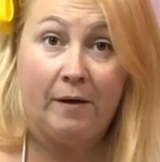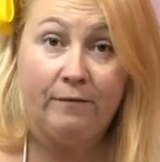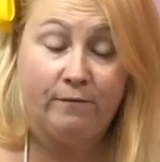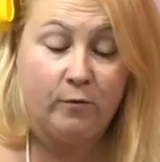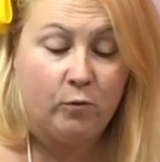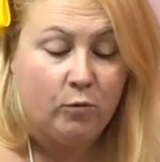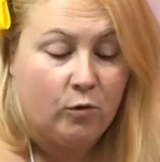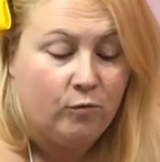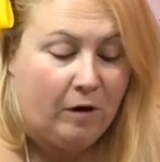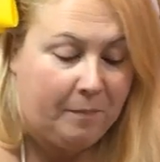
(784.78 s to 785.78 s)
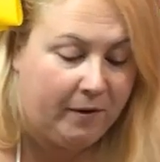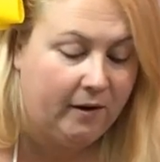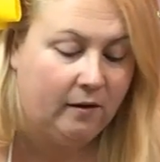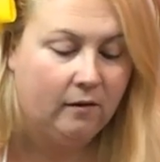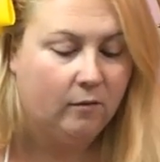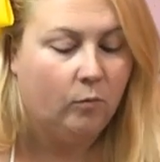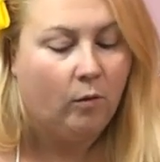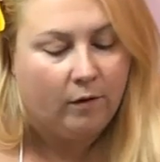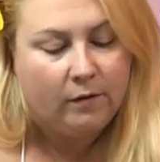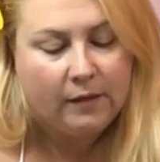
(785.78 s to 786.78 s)
my food unwrapping
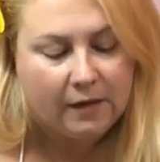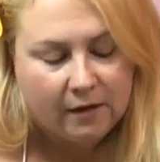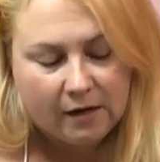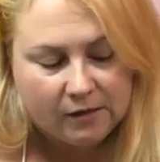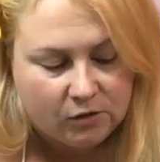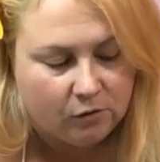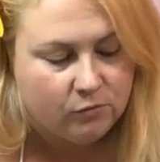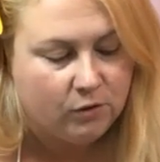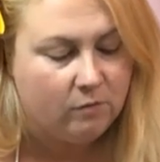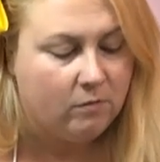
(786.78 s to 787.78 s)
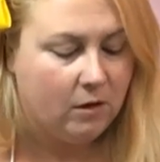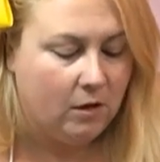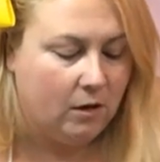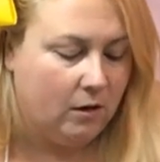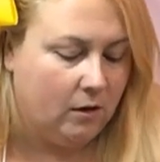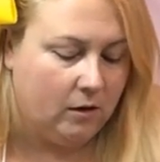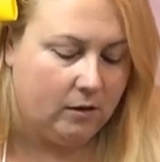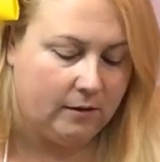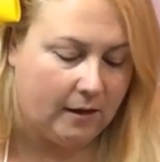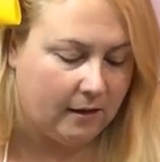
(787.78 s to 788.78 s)
one that I showed you
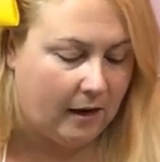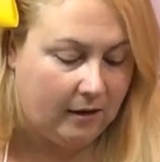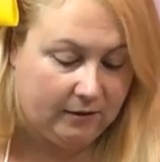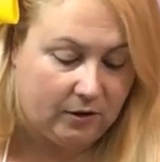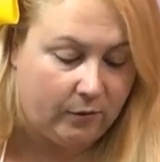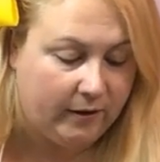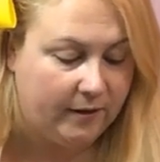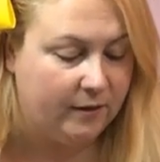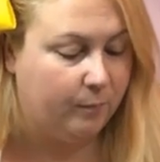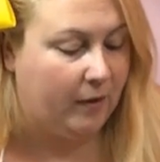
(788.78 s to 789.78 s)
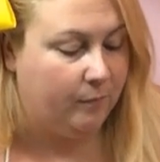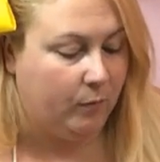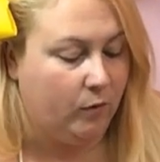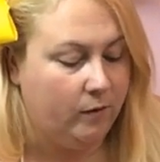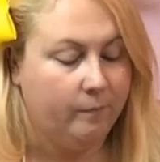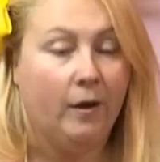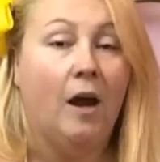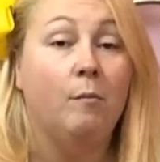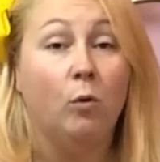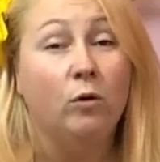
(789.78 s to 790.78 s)
that is going in this bad boy.
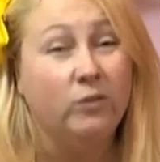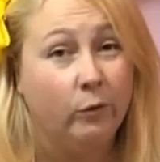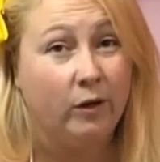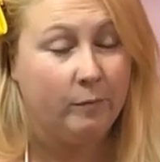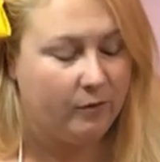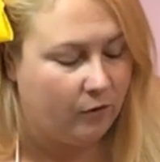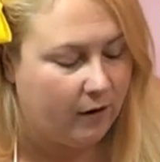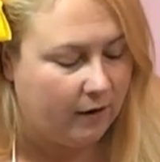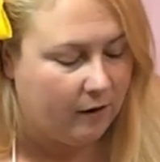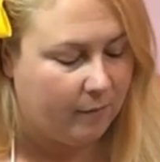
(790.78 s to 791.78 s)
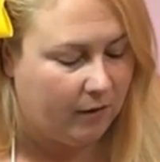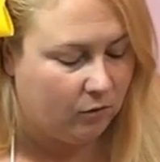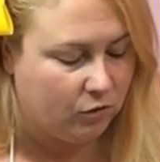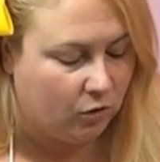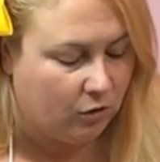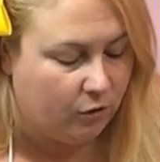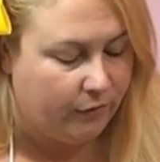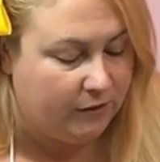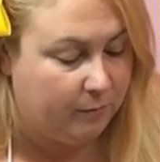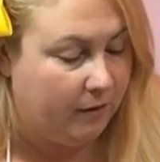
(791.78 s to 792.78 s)
I'm also going to be trying out my hot chocolate
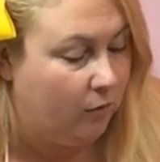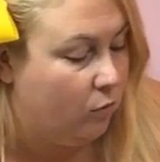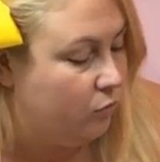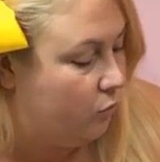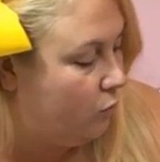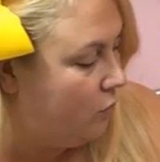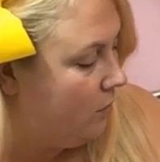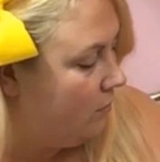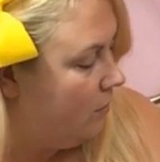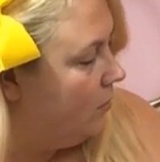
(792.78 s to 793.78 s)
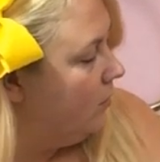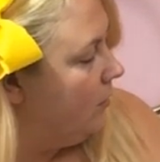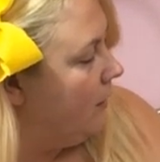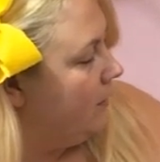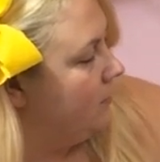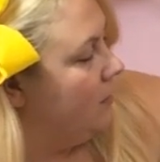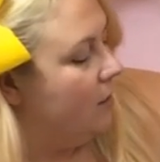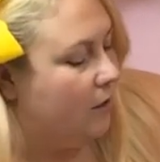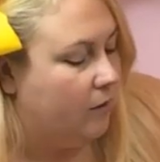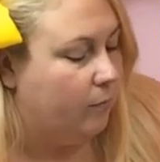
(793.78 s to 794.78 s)
recipe soon, yes,
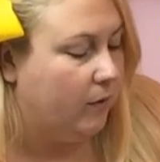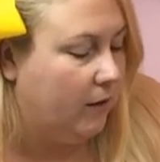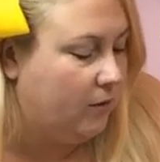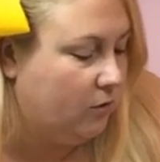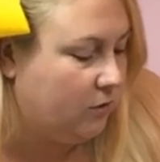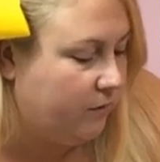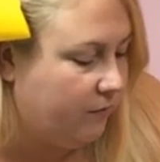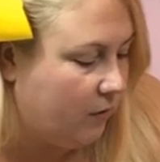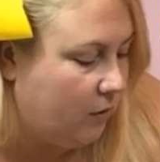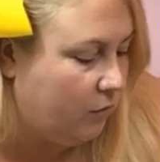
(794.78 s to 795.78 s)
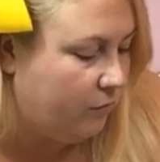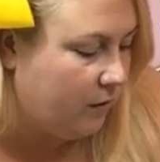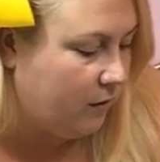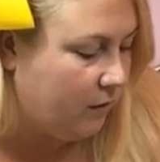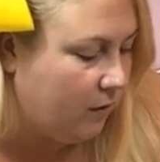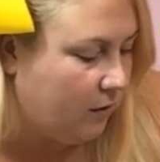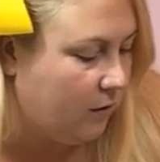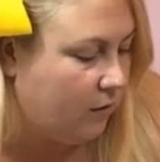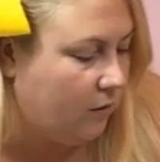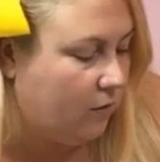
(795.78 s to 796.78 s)
but it does involve a lot